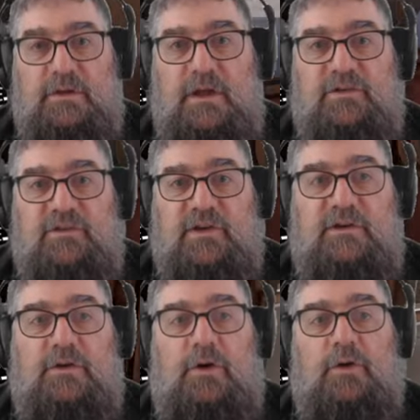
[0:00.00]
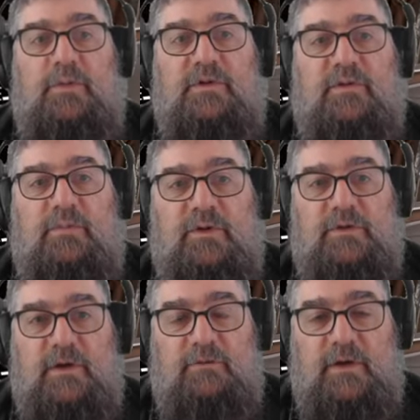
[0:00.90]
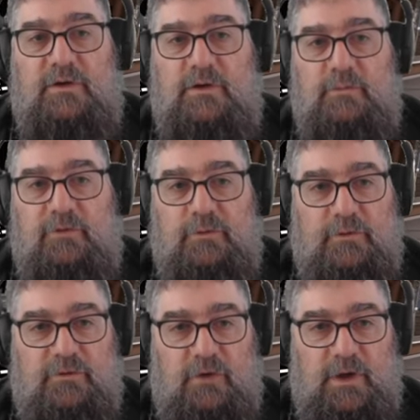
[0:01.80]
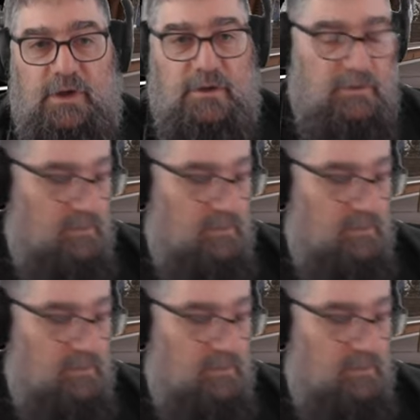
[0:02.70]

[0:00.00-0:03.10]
Large ejector open to build our vacuum through the train.